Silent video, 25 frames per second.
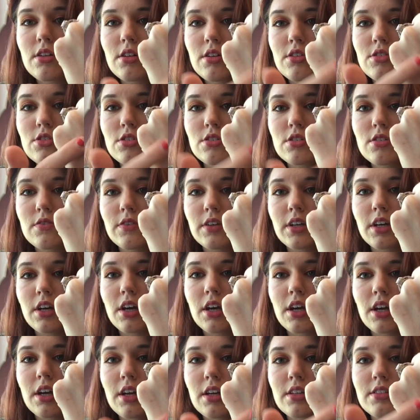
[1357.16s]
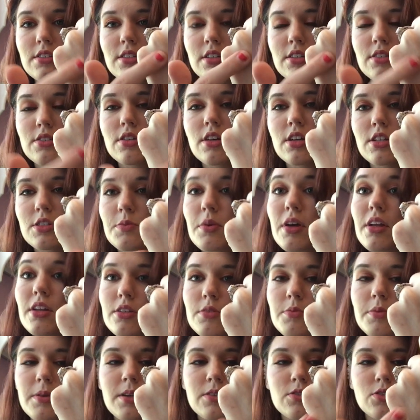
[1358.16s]
it's just a very, it's meant
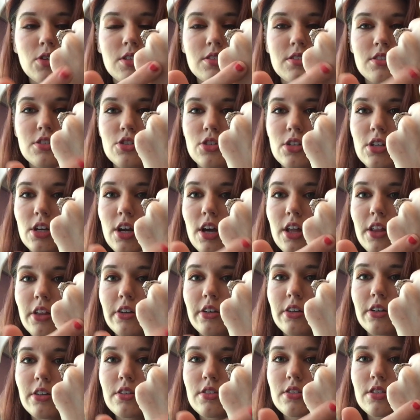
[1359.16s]
to be a transition color,